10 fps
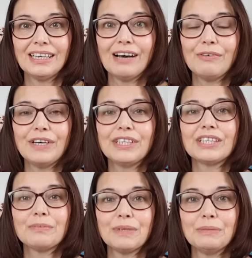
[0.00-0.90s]
I've heard
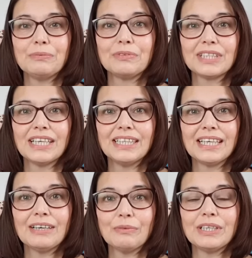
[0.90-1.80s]
other people say
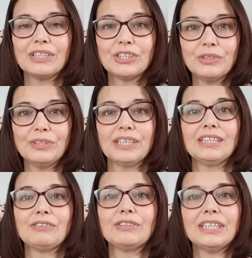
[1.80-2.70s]
that where two things
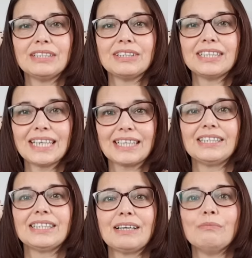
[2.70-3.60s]
have gone into exactly
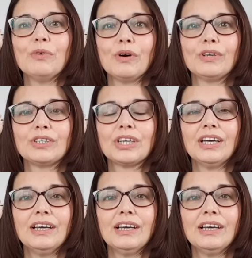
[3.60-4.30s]
the same wash,